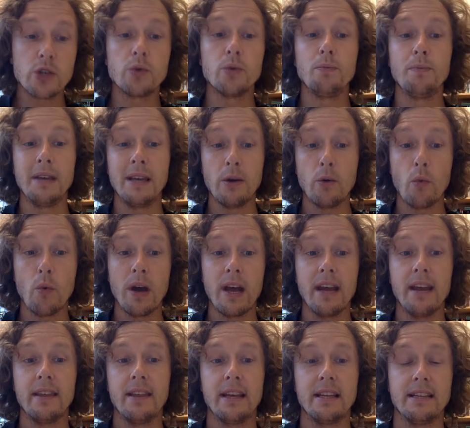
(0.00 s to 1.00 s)
be
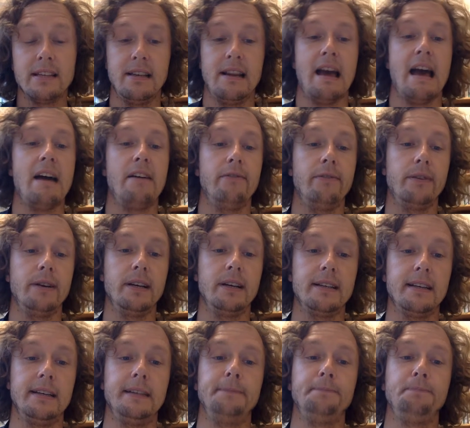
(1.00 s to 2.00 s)
aware that in
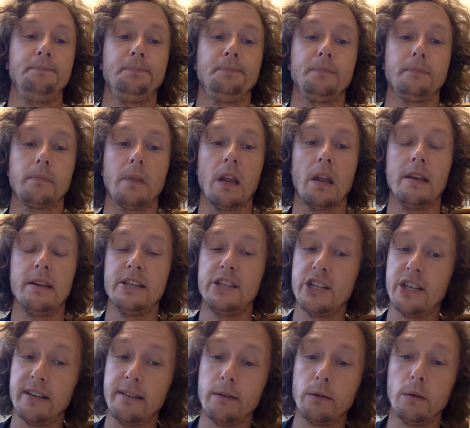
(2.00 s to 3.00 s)
Africa, in
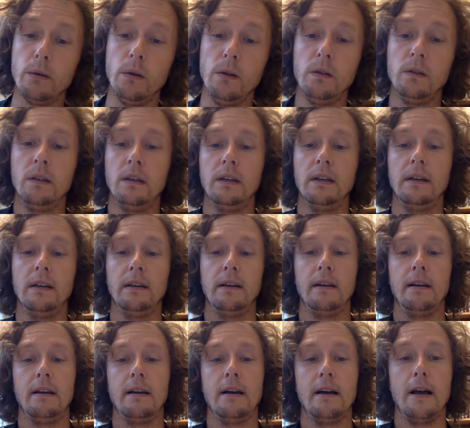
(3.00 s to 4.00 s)
general,
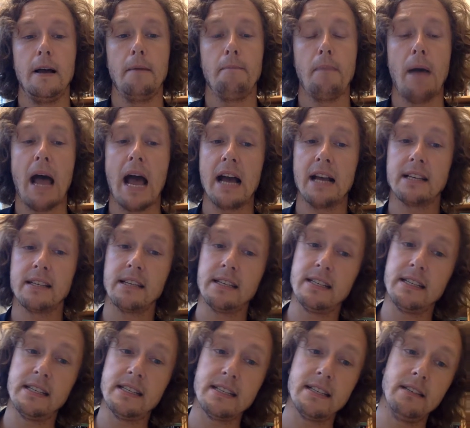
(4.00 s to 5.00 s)
access
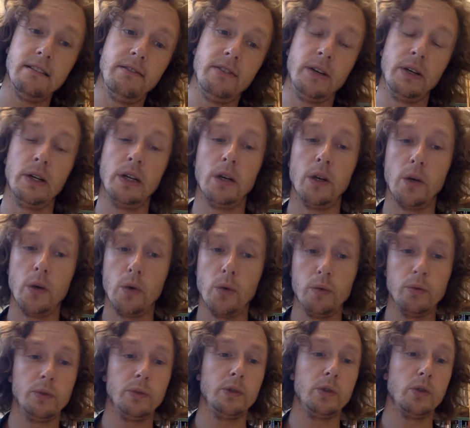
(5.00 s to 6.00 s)
is still very
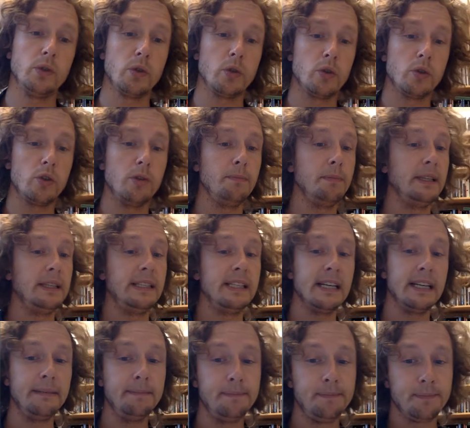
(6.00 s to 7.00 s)
low to social
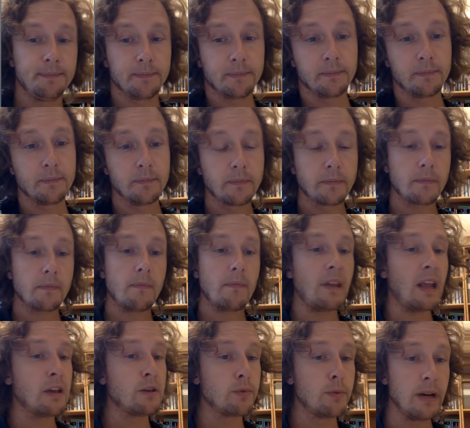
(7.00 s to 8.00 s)
media,
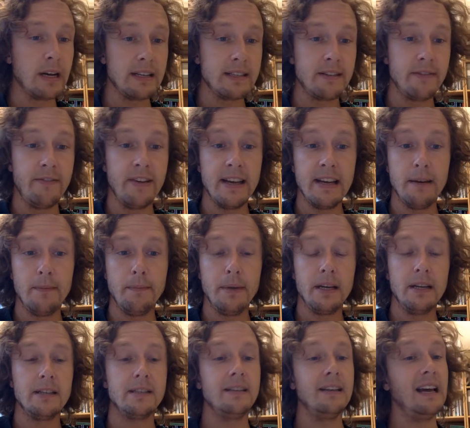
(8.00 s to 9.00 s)
as well as
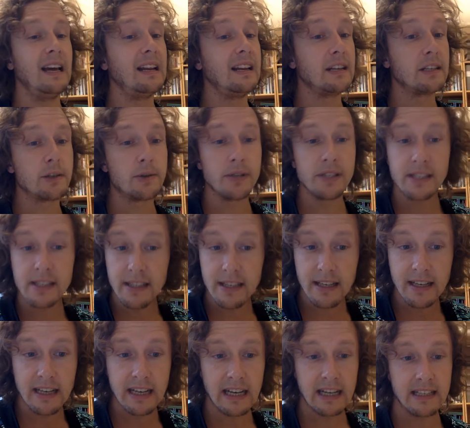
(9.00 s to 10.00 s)
availability. Electricity
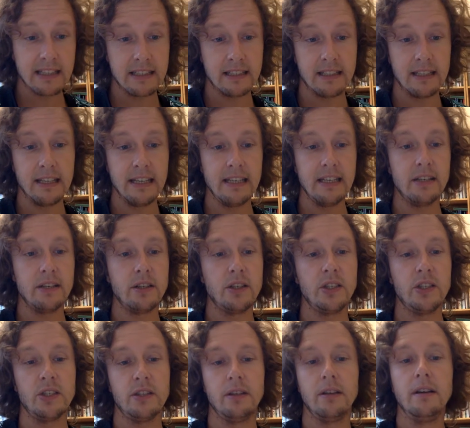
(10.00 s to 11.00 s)
cuts
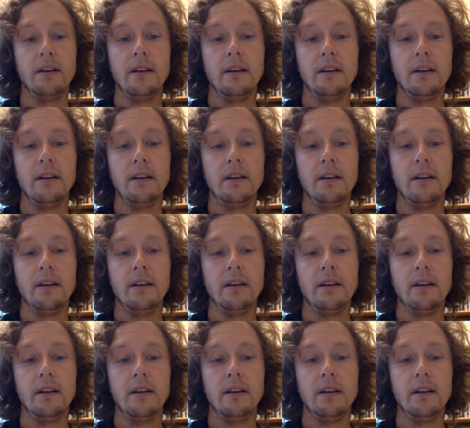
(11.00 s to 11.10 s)
hinders